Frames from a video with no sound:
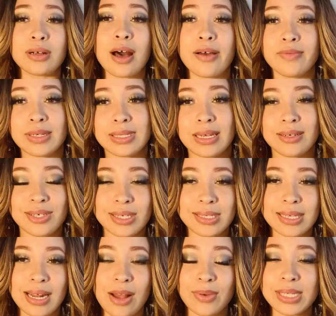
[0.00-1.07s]
conversations
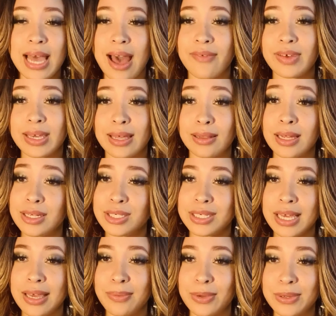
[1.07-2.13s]
that I was having at lunch
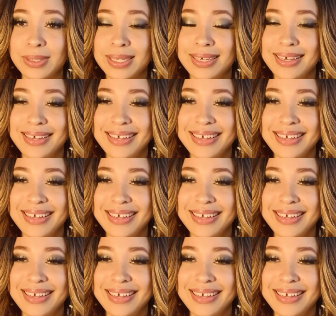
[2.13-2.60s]
tables